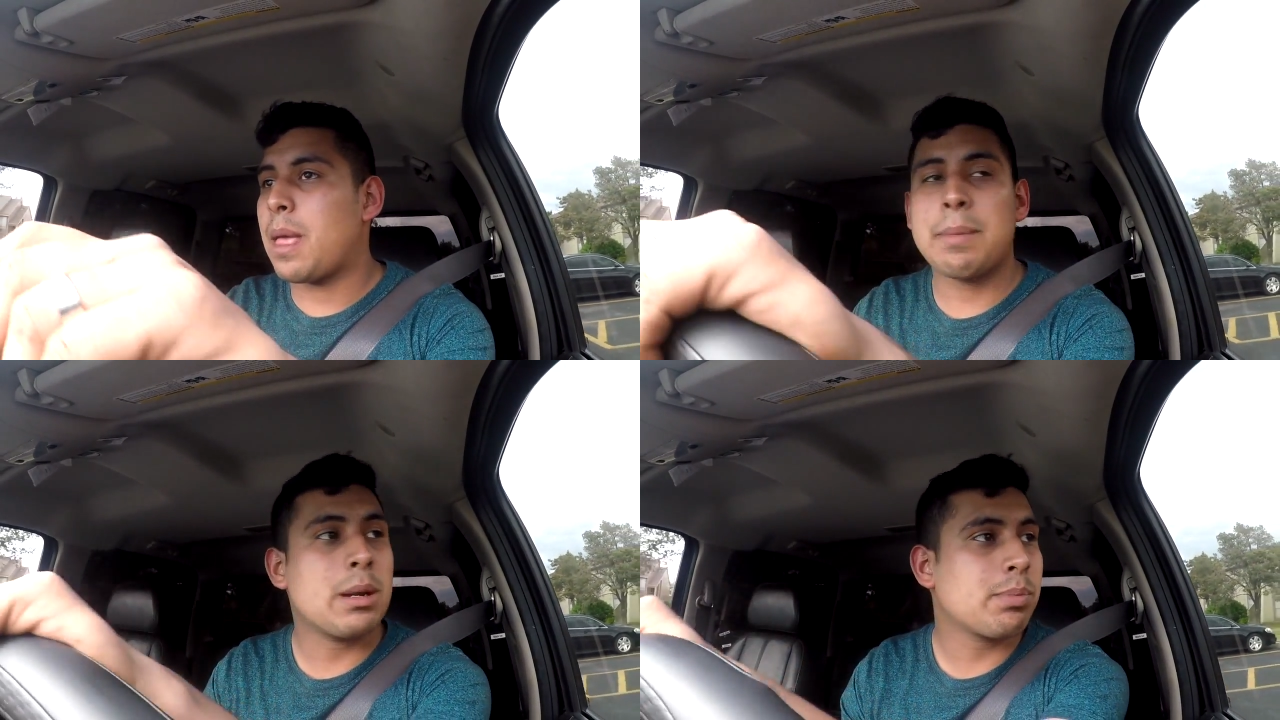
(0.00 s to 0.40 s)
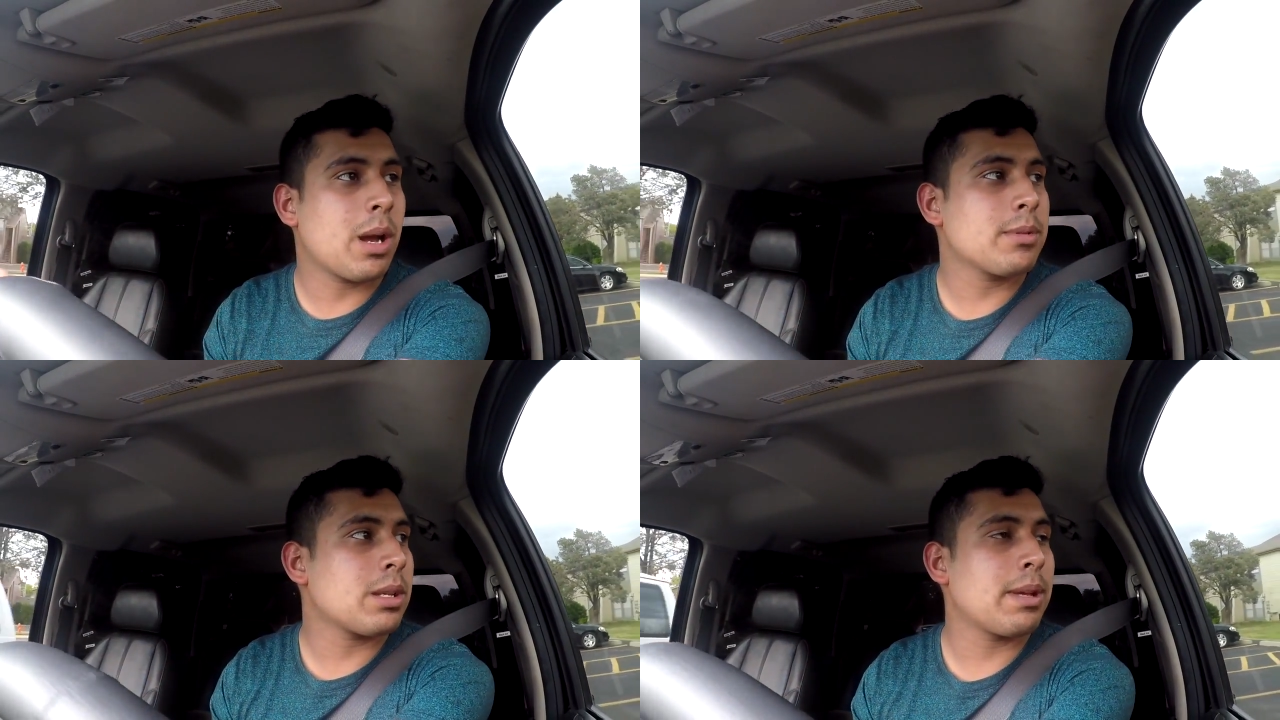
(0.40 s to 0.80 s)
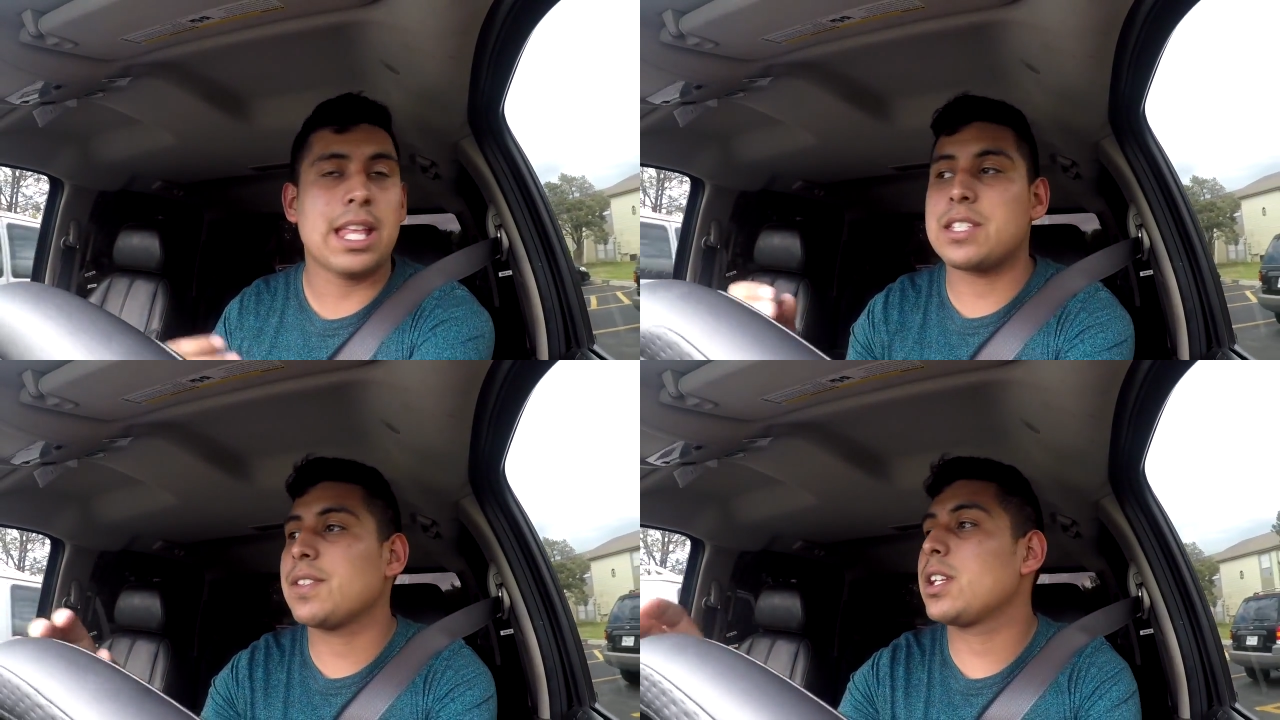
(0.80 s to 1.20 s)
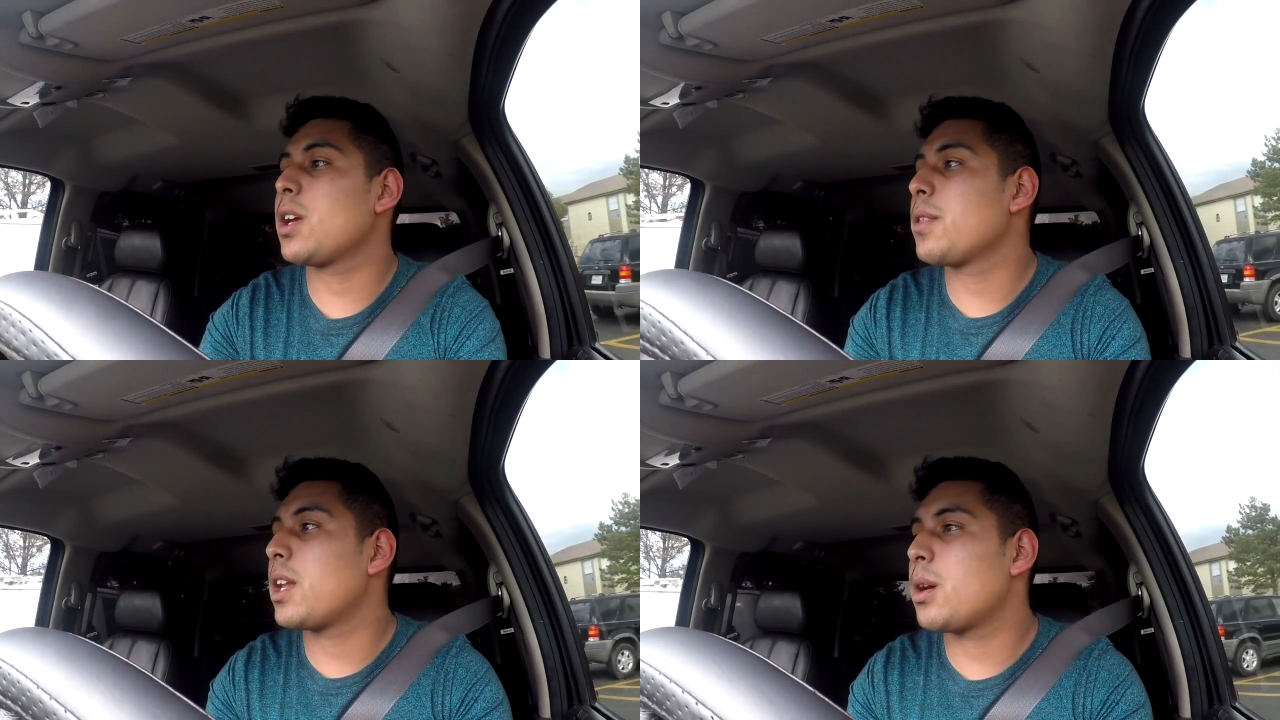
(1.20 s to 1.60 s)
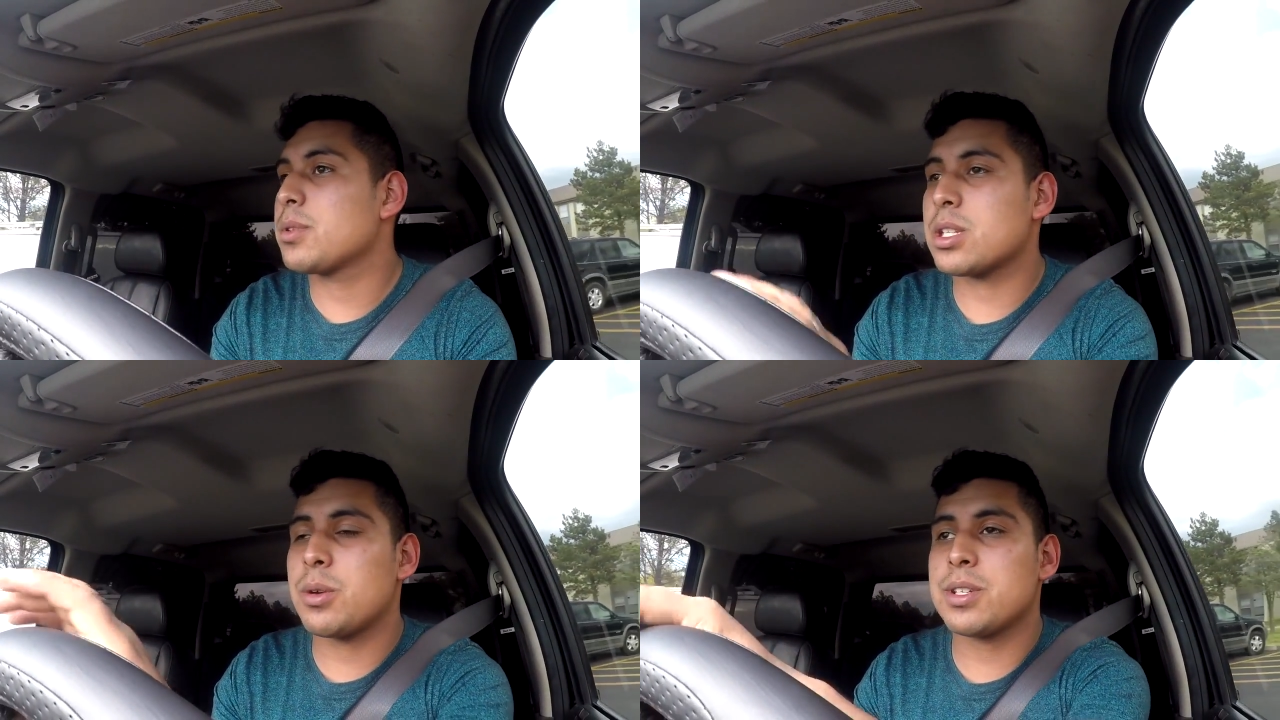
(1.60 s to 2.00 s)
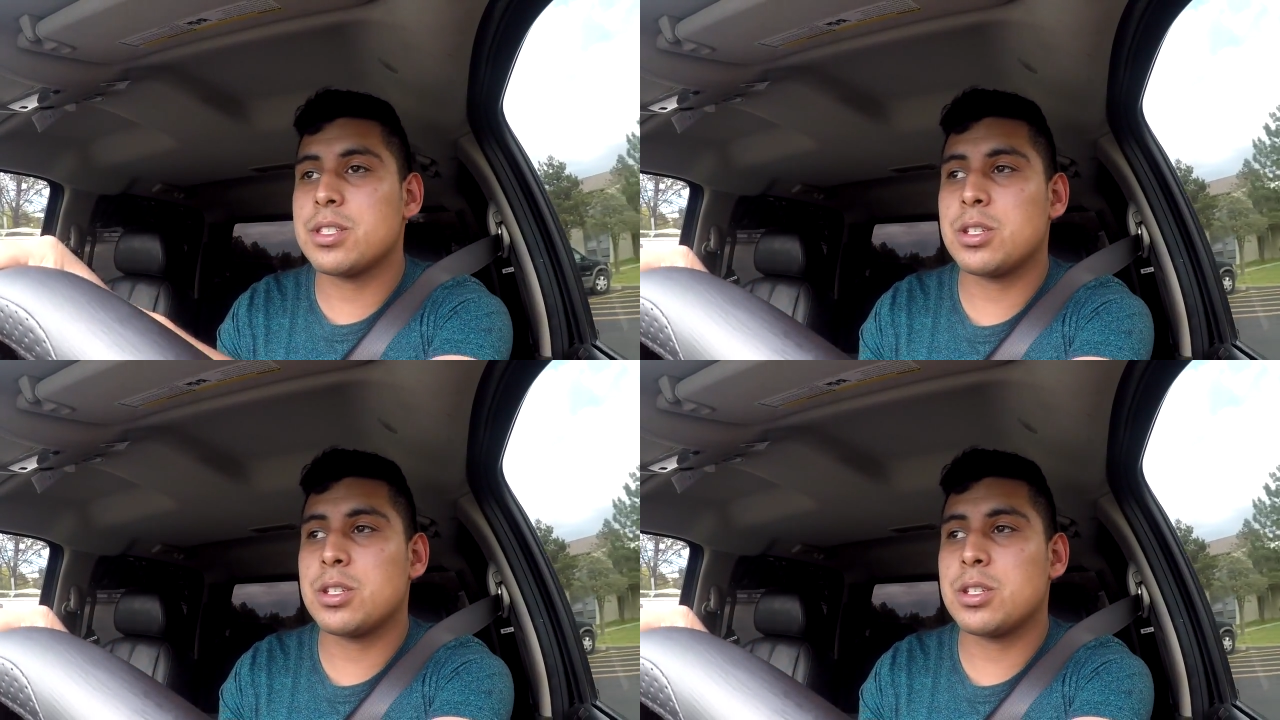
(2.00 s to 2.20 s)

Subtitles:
made a promise on my last video that I was going to